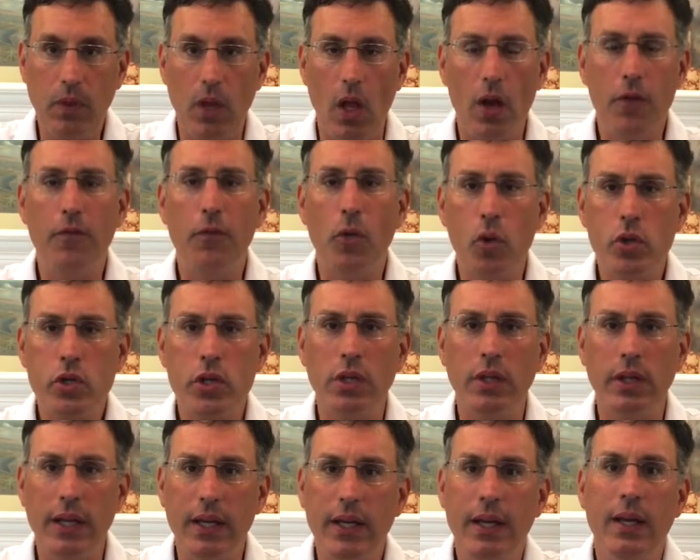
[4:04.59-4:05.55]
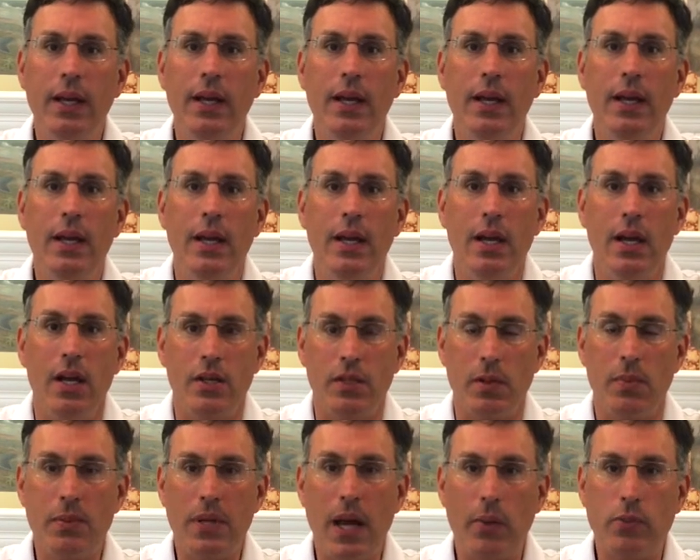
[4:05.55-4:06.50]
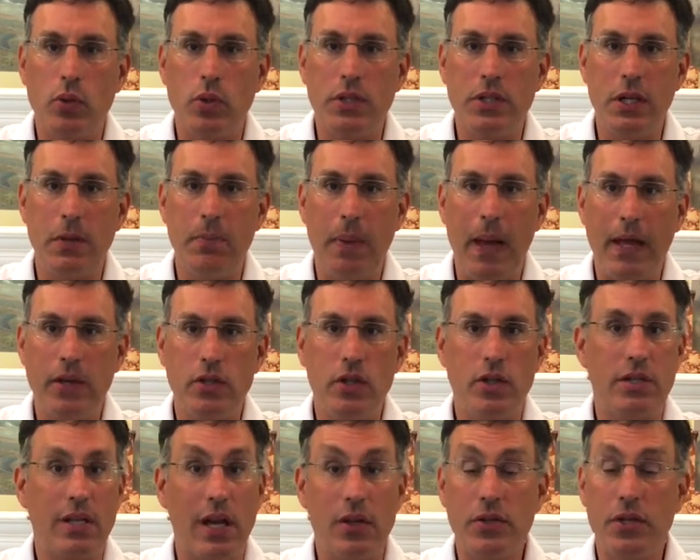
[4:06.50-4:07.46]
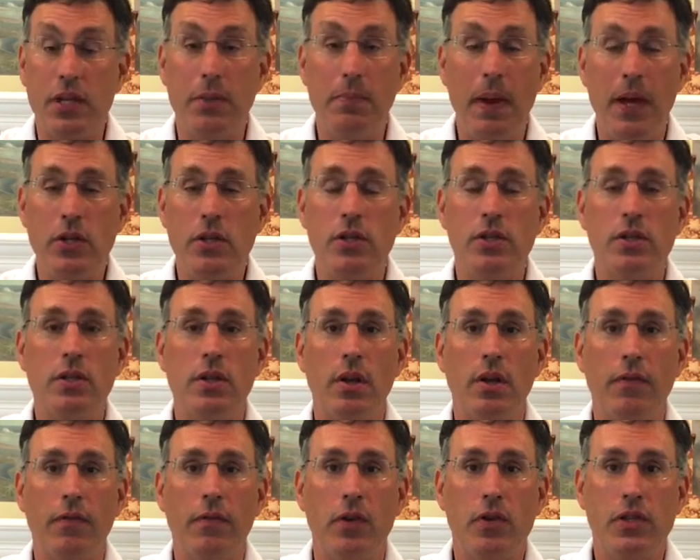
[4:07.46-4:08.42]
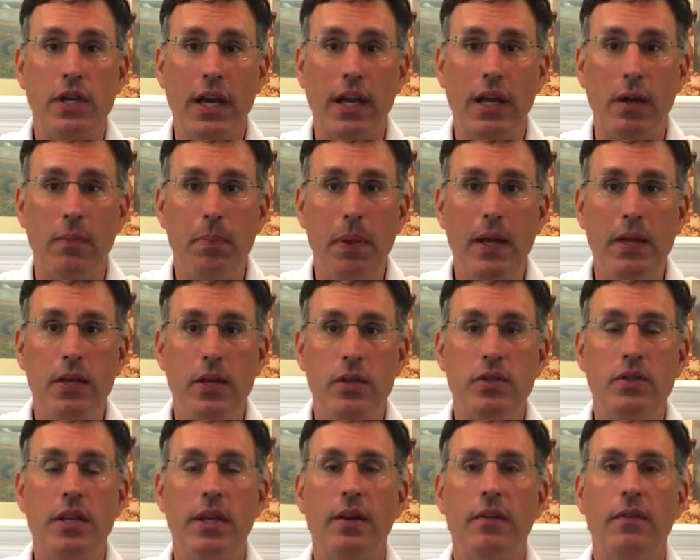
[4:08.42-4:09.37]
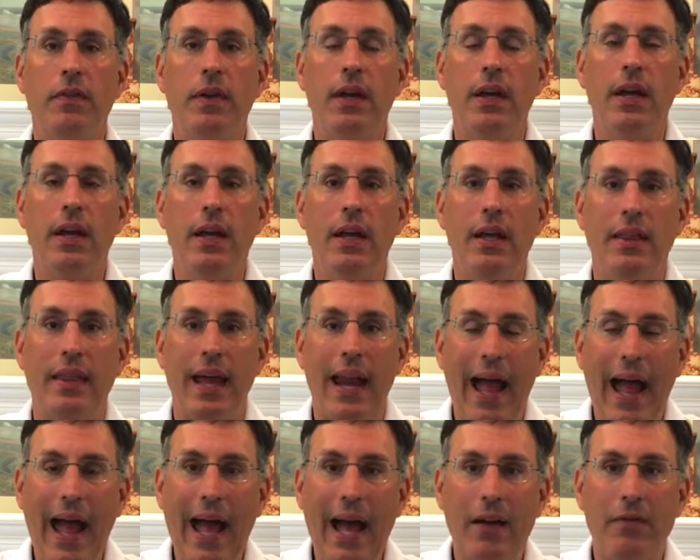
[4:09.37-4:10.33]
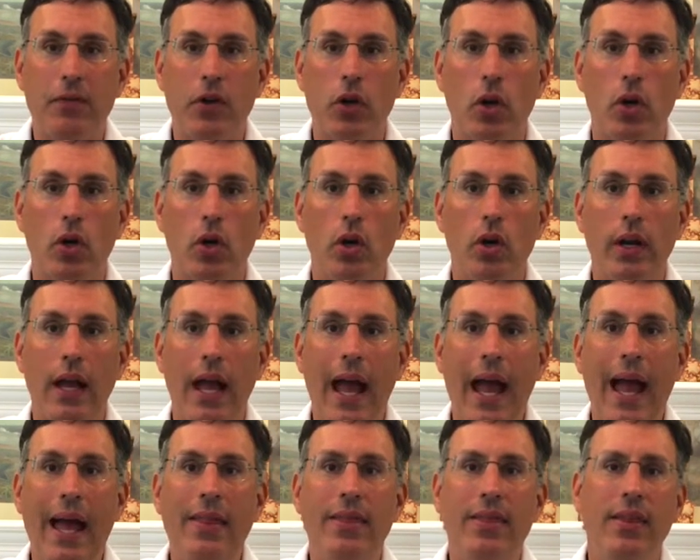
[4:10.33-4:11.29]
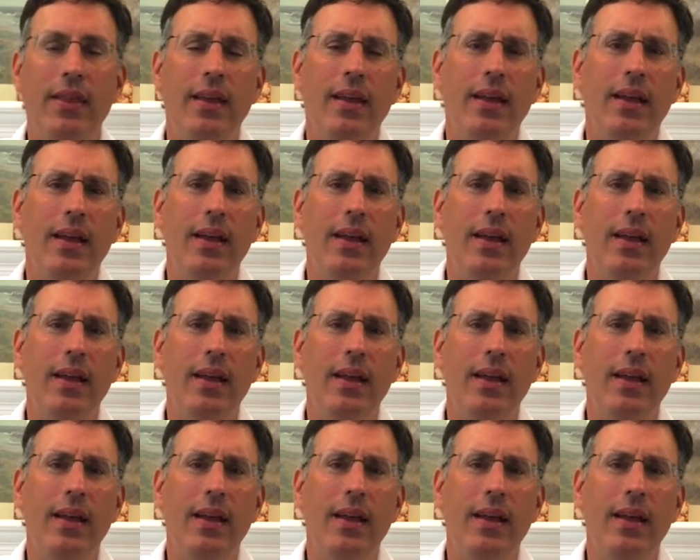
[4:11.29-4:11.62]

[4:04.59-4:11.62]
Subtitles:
Unfortunately, sometimes we see patients, I'll see patients for second opinions that have GIRD, and